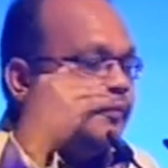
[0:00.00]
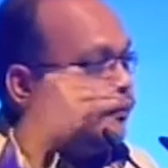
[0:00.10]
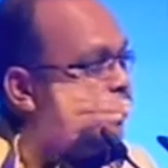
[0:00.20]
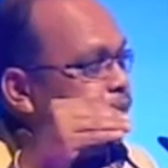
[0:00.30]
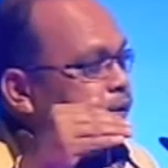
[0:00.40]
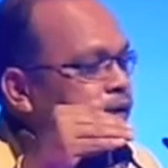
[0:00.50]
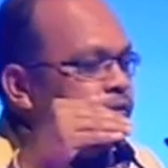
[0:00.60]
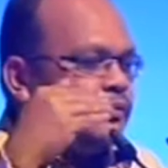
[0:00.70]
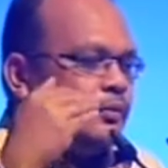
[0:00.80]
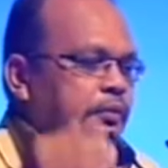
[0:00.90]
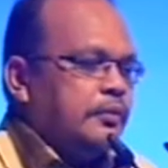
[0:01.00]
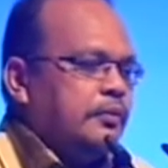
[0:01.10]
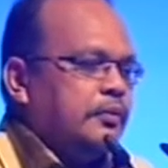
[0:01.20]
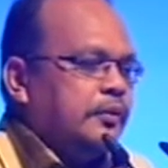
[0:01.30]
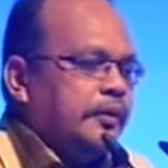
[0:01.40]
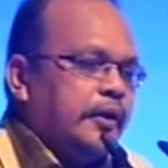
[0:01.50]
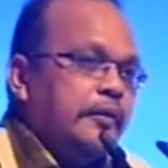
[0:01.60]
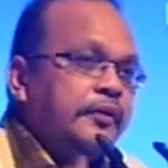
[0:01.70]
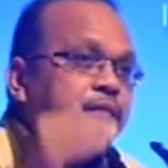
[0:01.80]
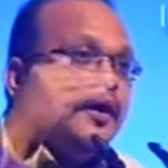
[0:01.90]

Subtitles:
5 minutes or every